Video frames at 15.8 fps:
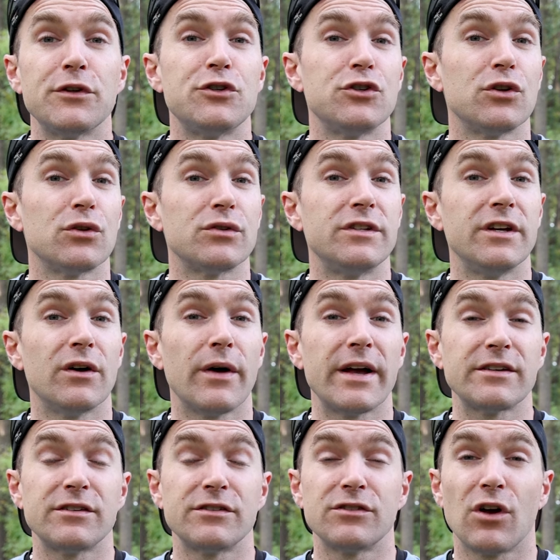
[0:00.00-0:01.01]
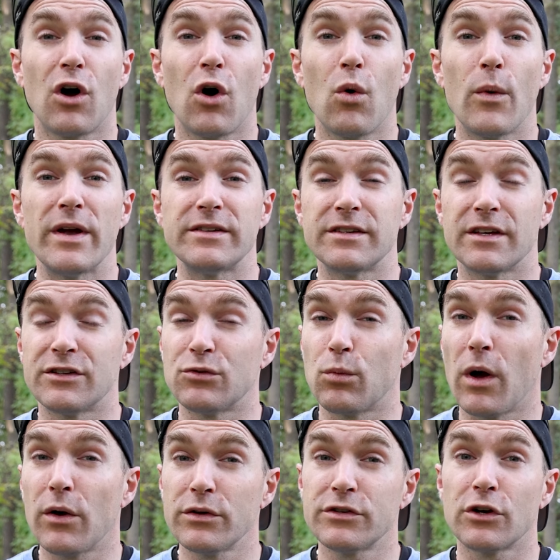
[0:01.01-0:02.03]
Digital DLX as always, as
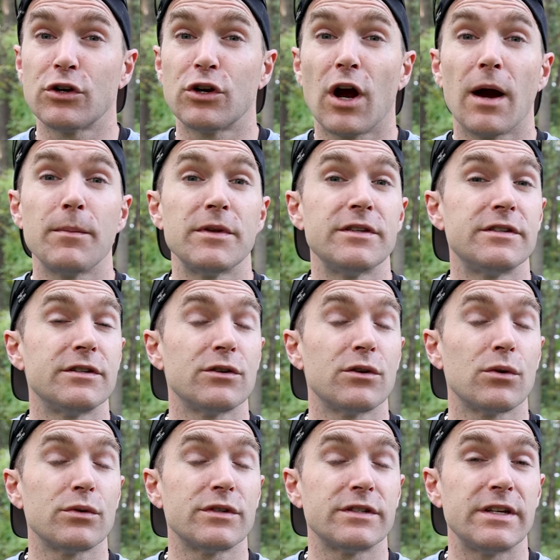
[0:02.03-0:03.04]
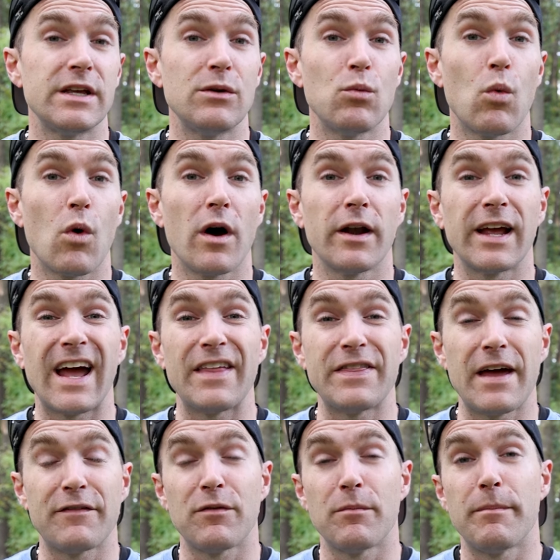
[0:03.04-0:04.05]
well as our Garmin Xero C1. I got
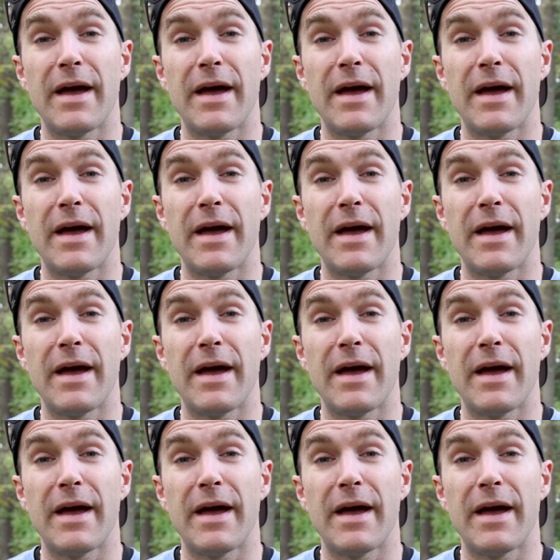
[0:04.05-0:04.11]
that from